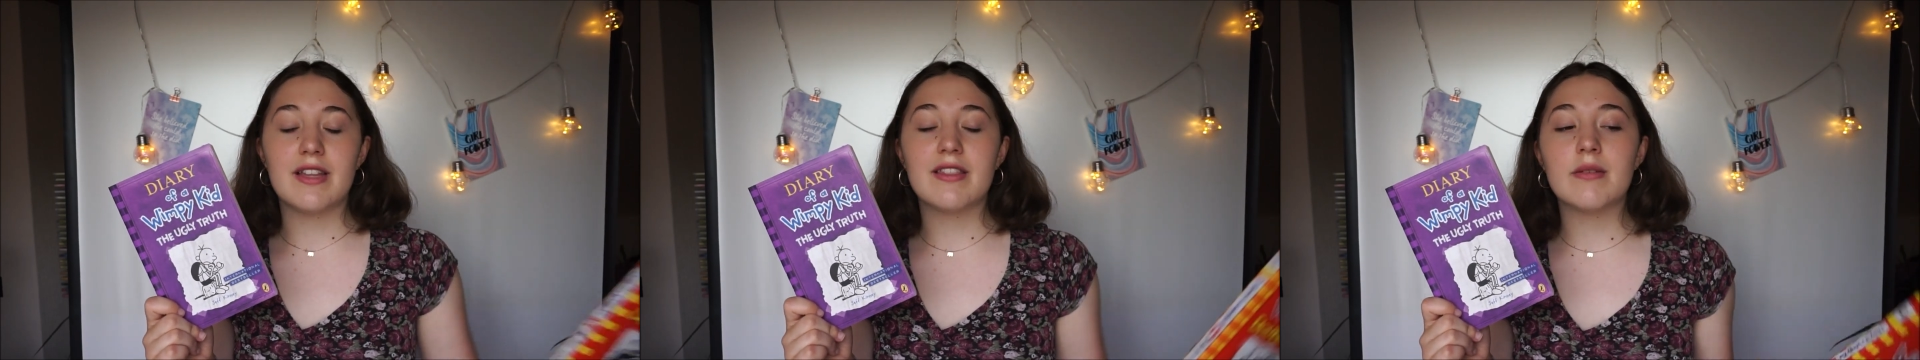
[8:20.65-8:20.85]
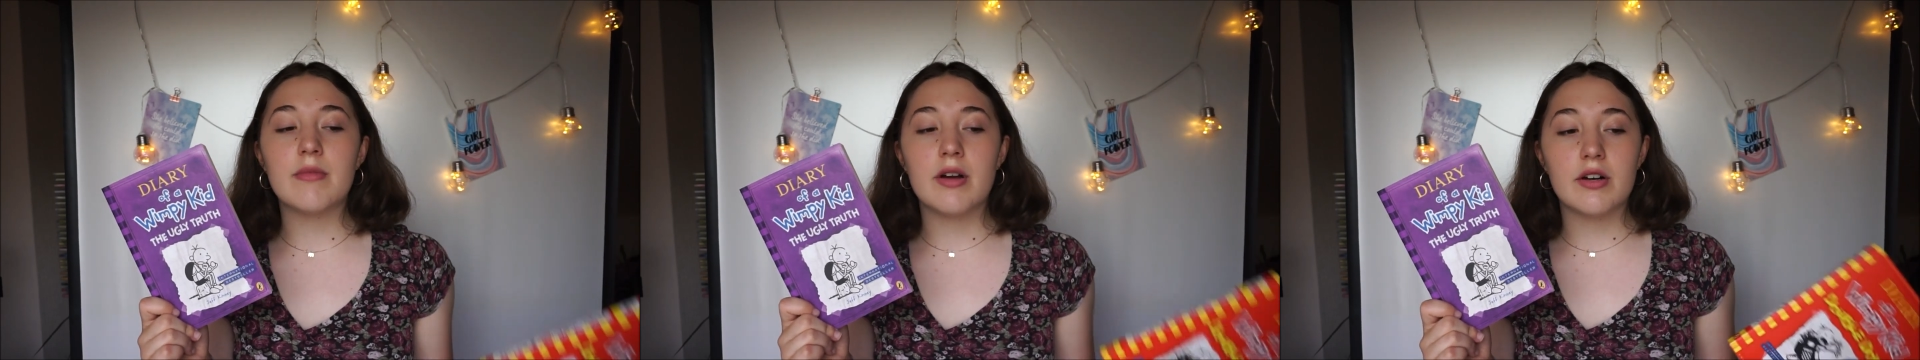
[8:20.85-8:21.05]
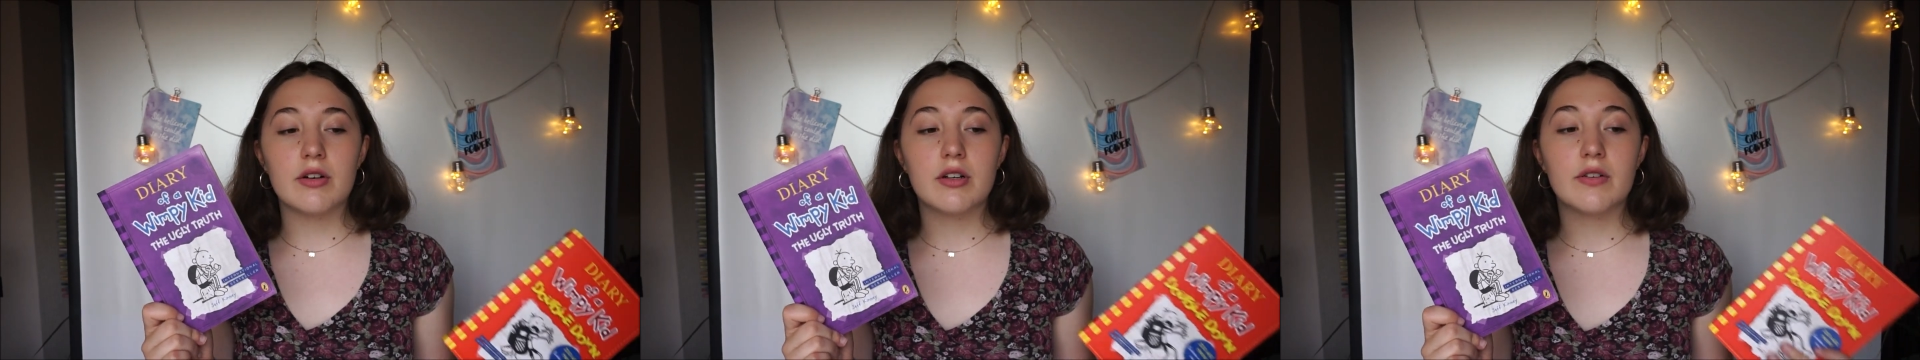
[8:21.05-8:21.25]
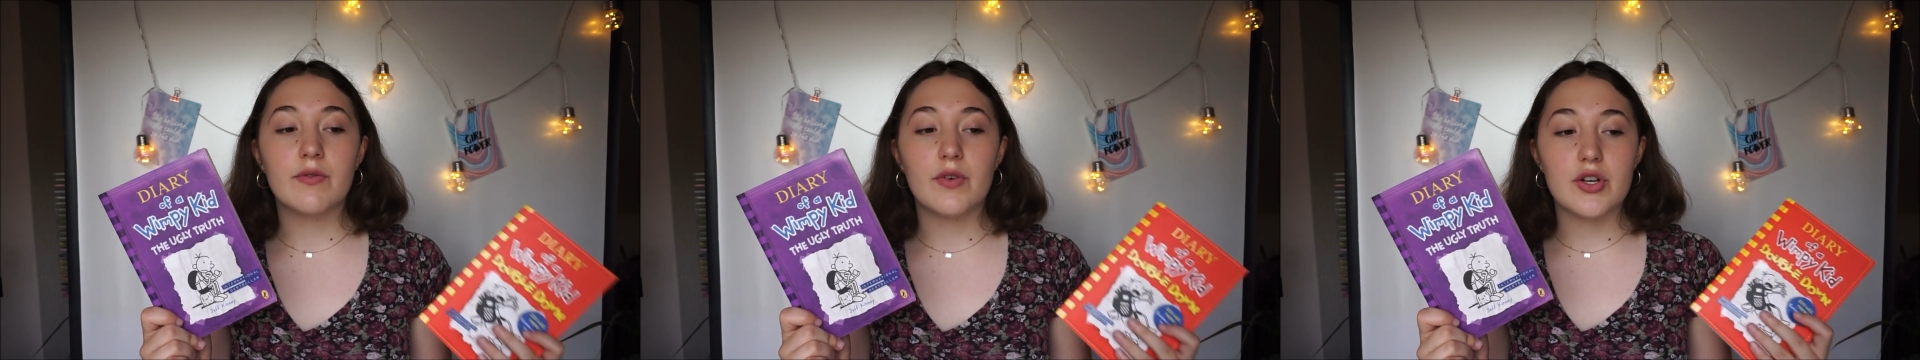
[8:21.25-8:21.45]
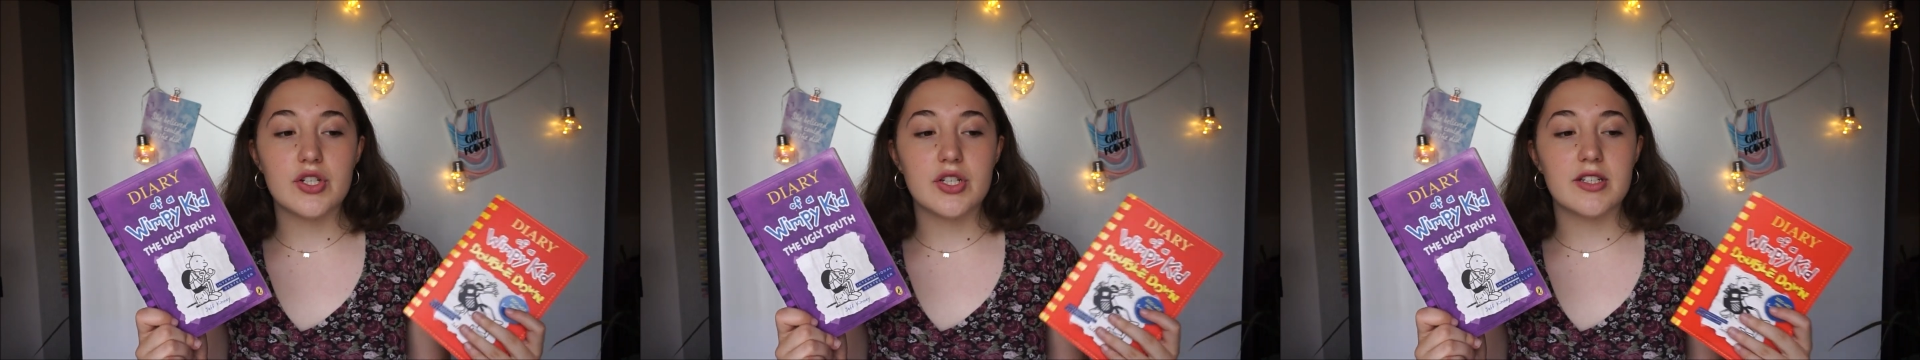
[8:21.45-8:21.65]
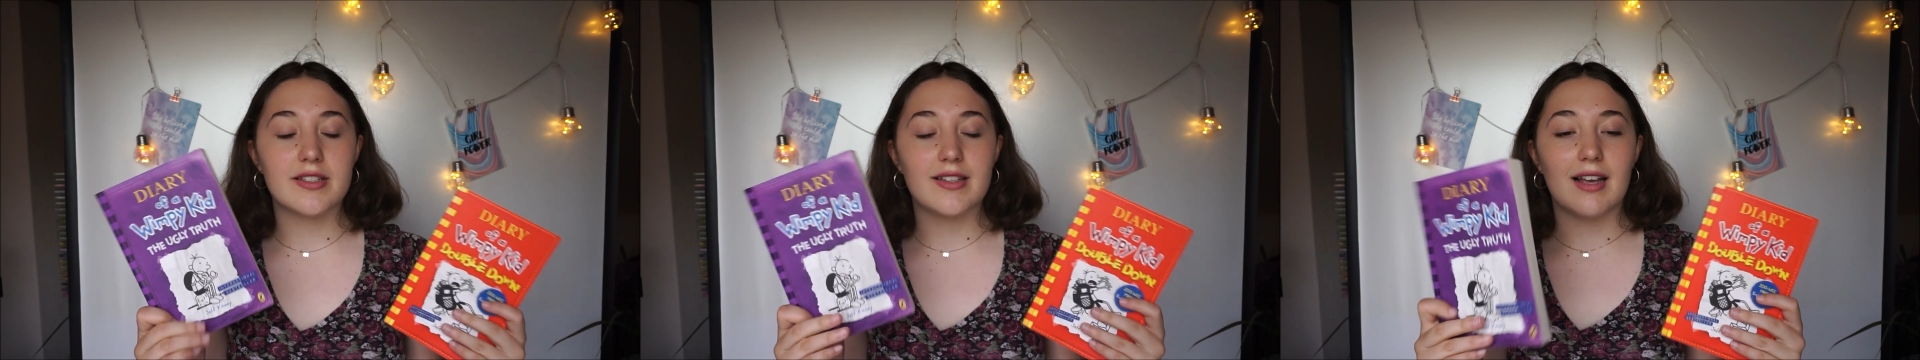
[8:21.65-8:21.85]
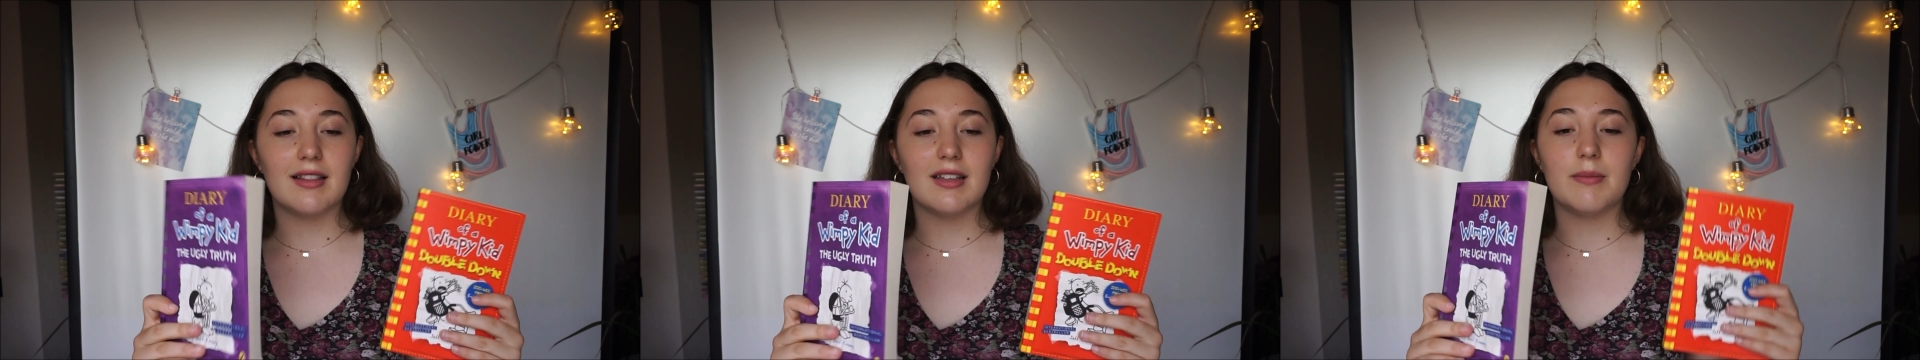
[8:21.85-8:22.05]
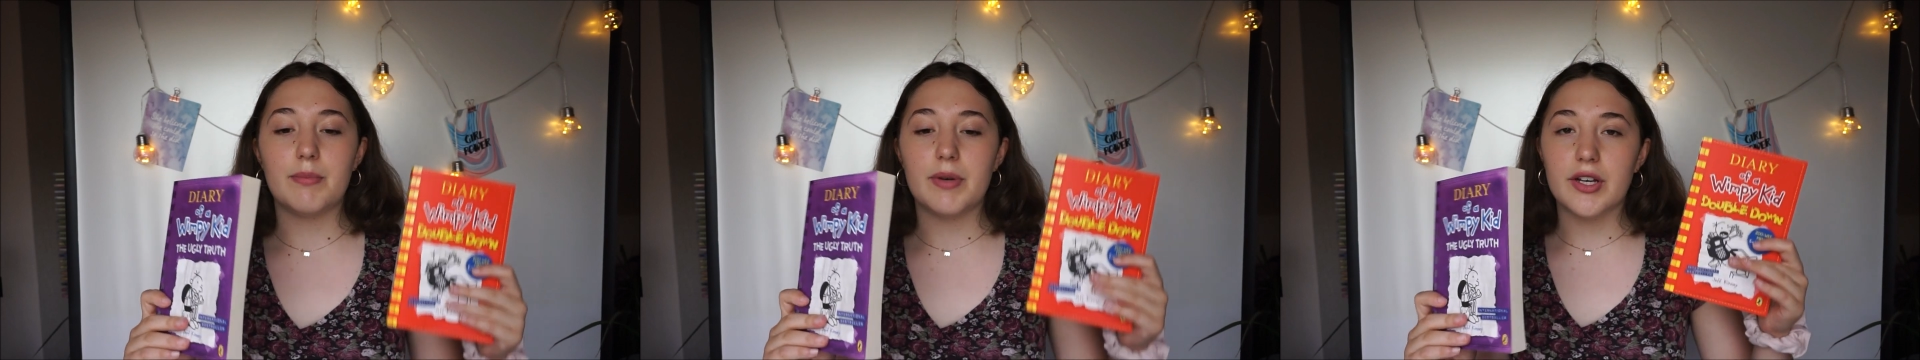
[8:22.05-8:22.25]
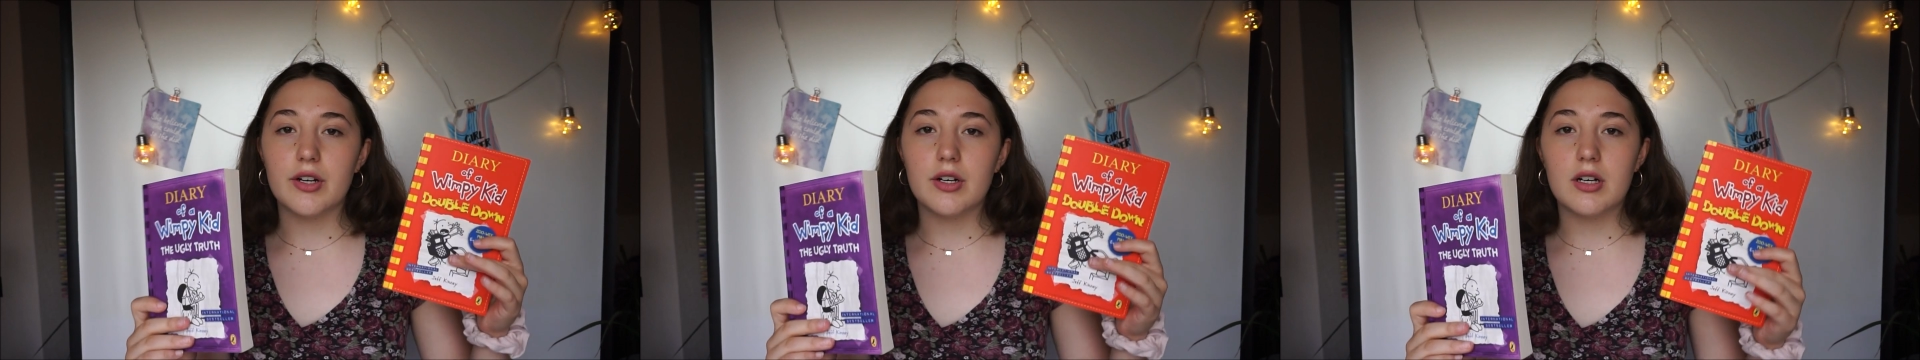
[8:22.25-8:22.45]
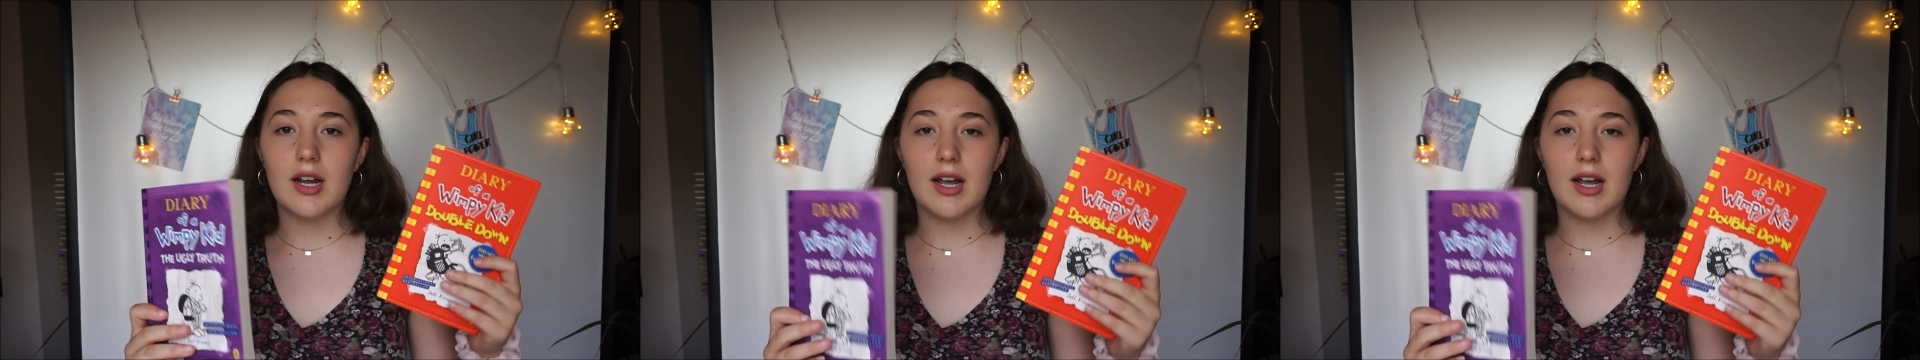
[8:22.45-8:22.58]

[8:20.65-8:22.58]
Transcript: and the American version is slightly bigger